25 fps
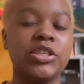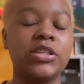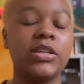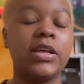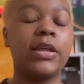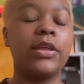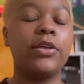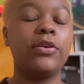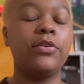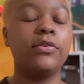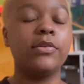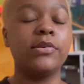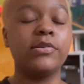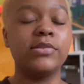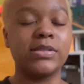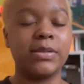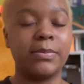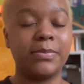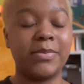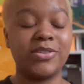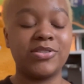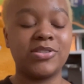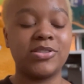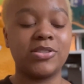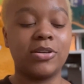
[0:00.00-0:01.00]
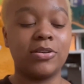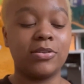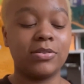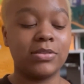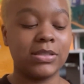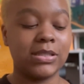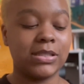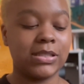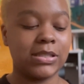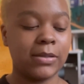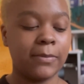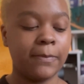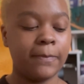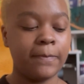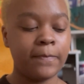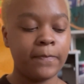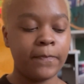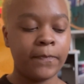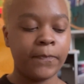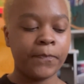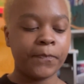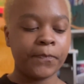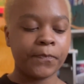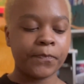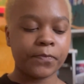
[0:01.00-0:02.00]
that you use in most songs.
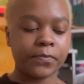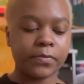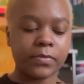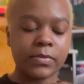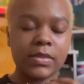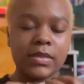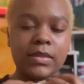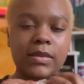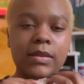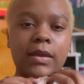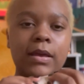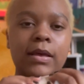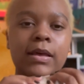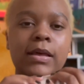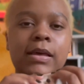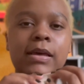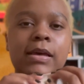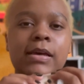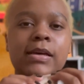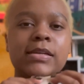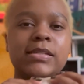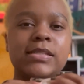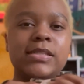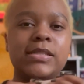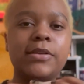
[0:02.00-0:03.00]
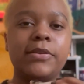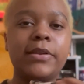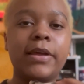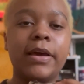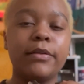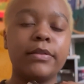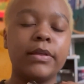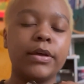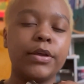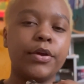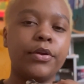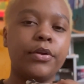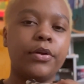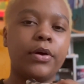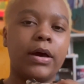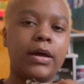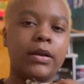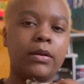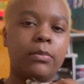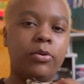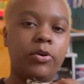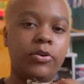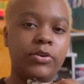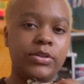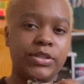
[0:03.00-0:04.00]
So now that you know how to
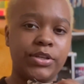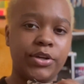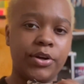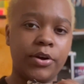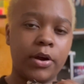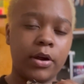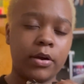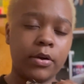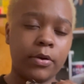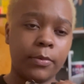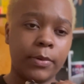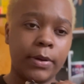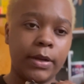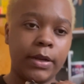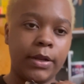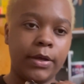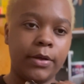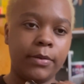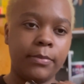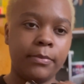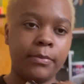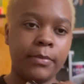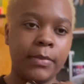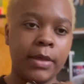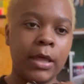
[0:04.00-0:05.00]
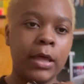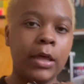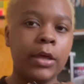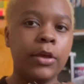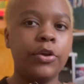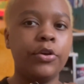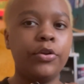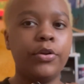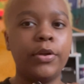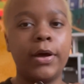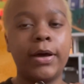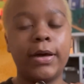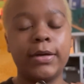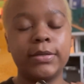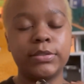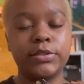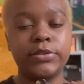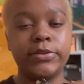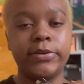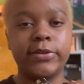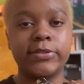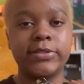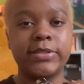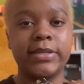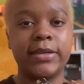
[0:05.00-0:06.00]
blow into your ocarina, you know how to
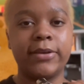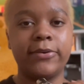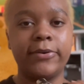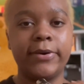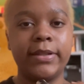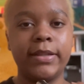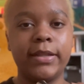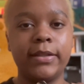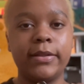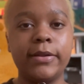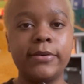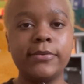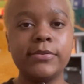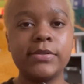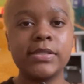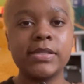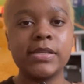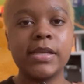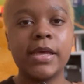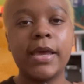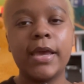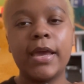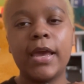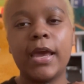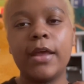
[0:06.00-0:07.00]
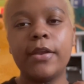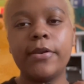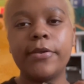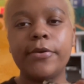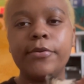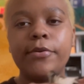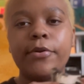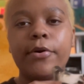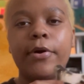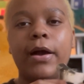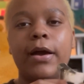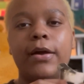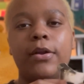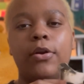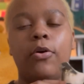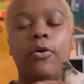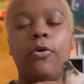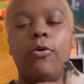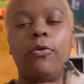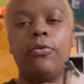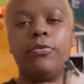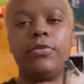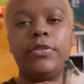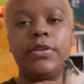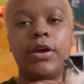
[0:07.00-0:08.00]
articulate the notes, and you know how to
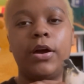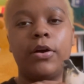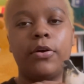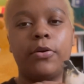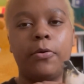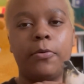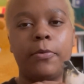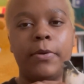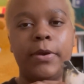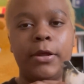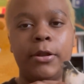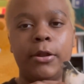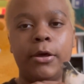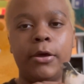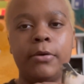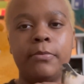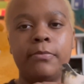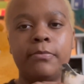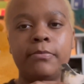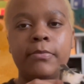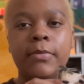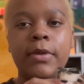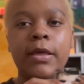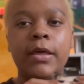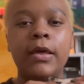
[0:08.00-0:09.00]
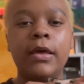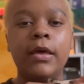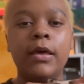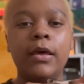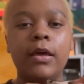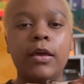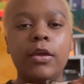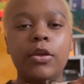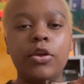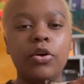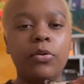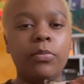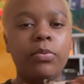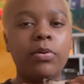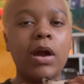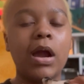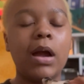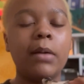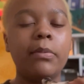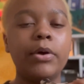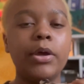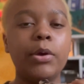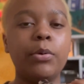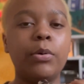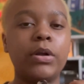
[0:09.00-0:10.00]
hold the ocarina, you'll
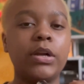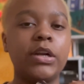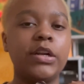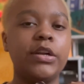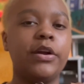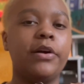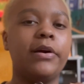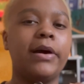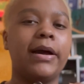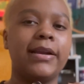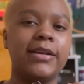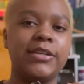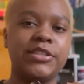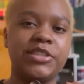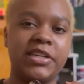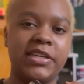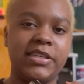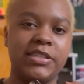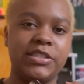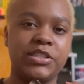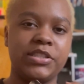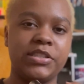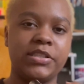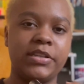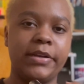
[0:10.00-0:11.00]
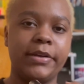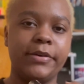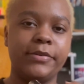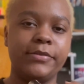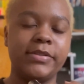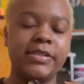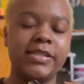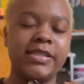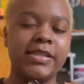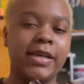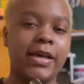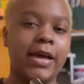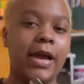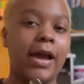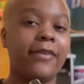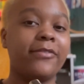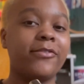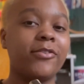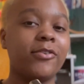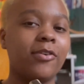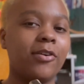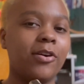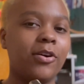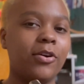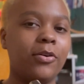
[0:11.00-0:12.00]
probably want to know how to change notes.
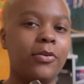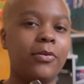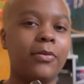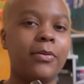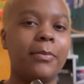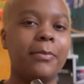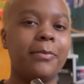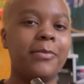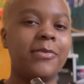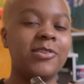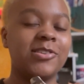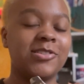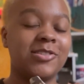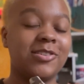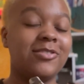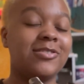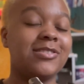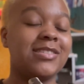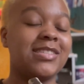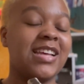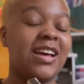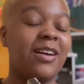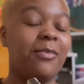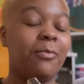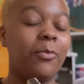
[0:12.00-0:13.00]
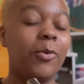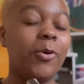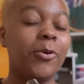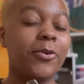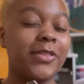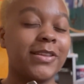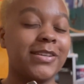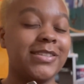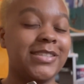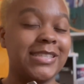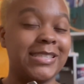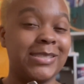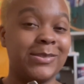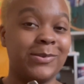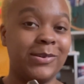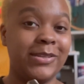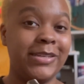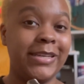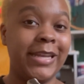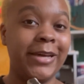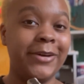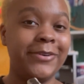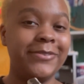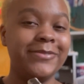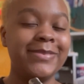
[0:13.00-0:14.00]
After all, most songs have more than just one
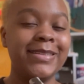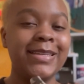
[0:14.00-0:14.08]
note.